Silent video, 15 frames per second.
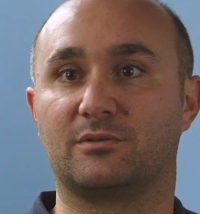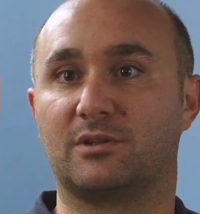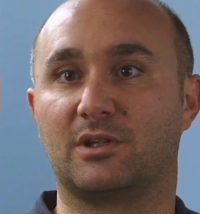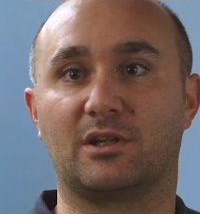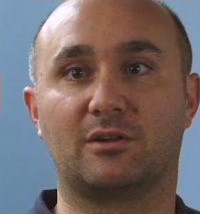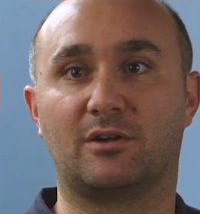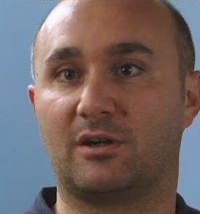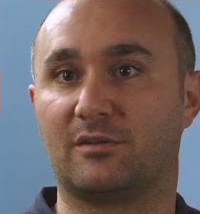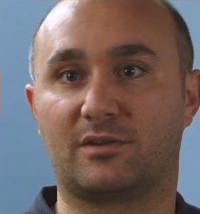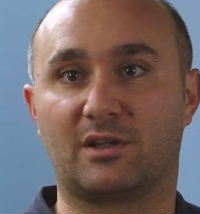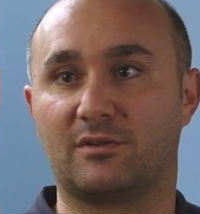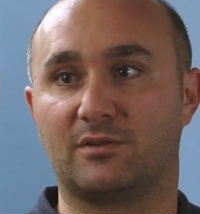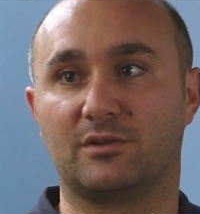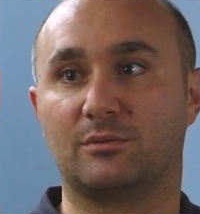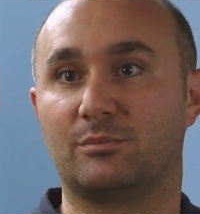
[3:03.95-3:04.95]
to an aircraft
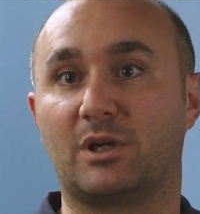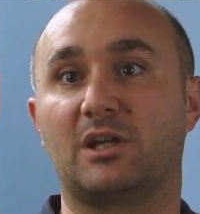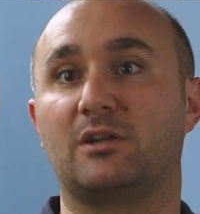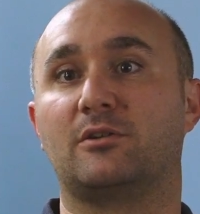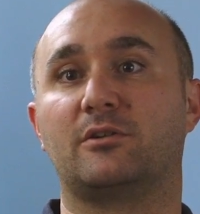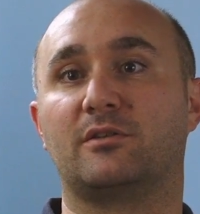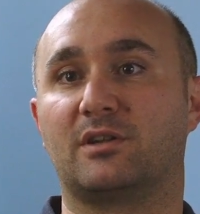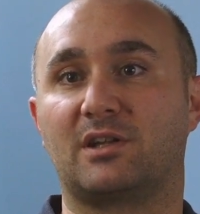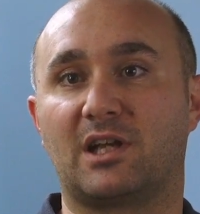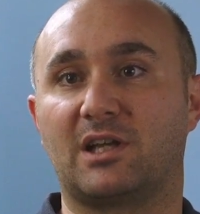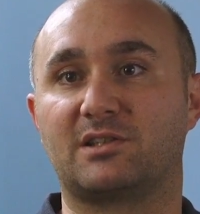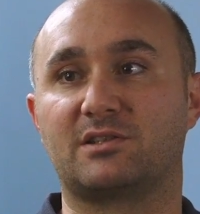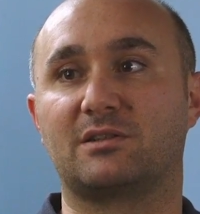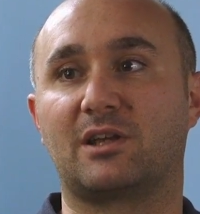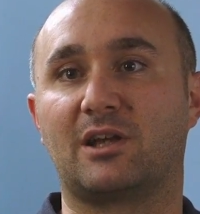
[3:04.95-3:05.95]
having a payload that it
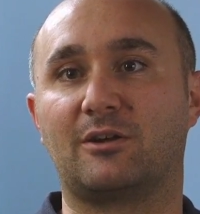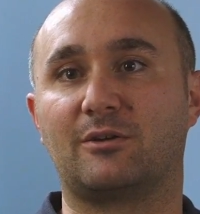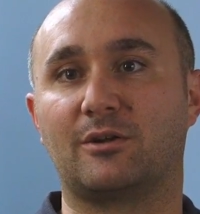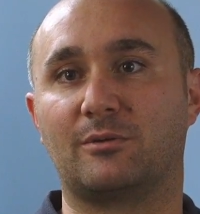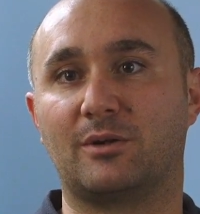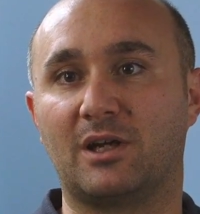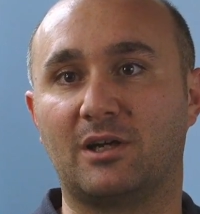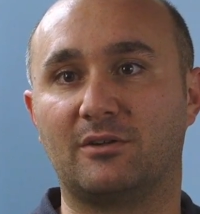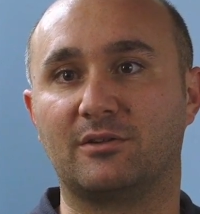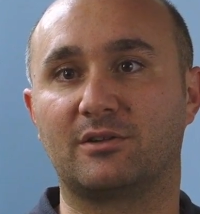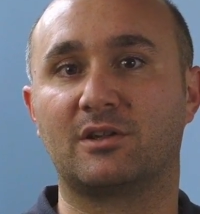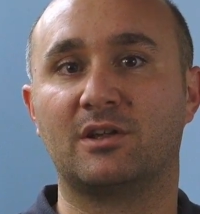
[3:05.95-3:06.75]
has to carry around,